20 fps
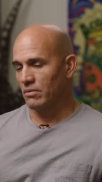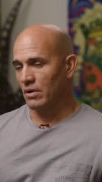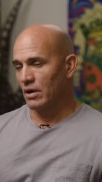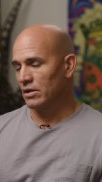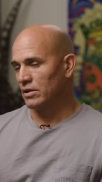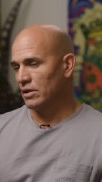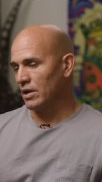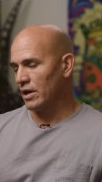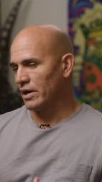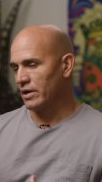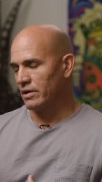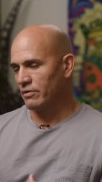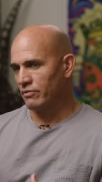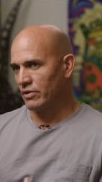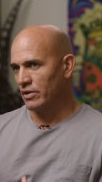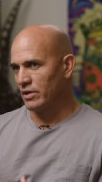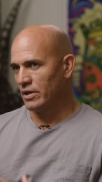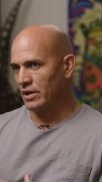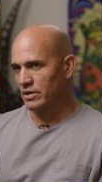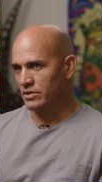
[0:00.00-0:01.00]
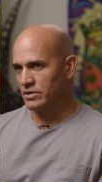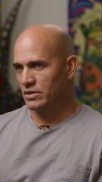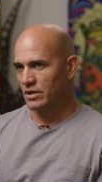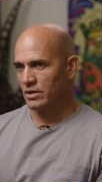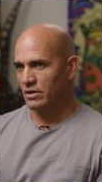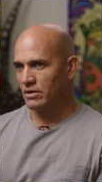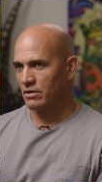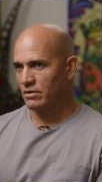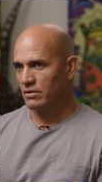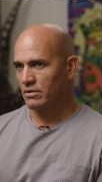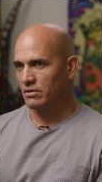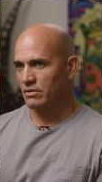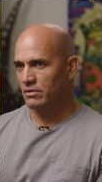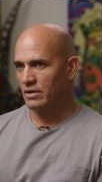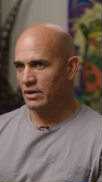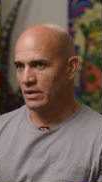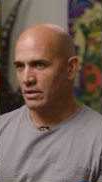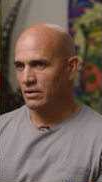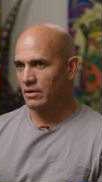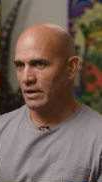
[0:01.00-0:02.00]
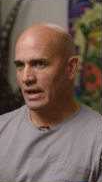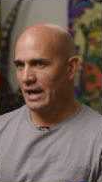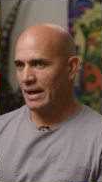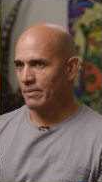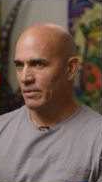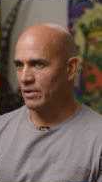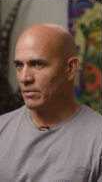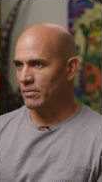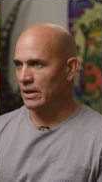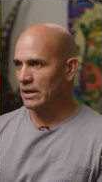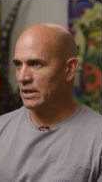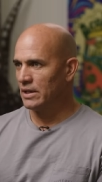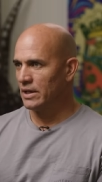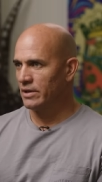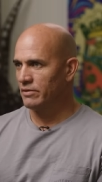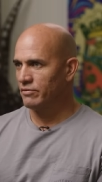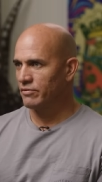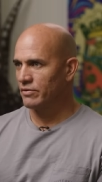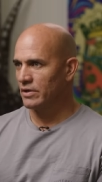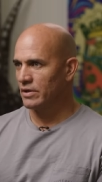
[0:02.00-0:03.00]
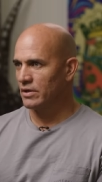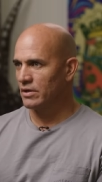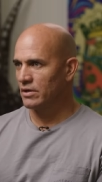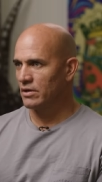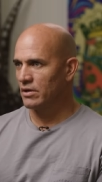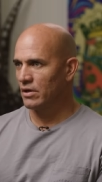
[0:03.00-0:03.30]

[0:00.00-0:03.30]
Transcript: a, lot of different things that that happen in my life that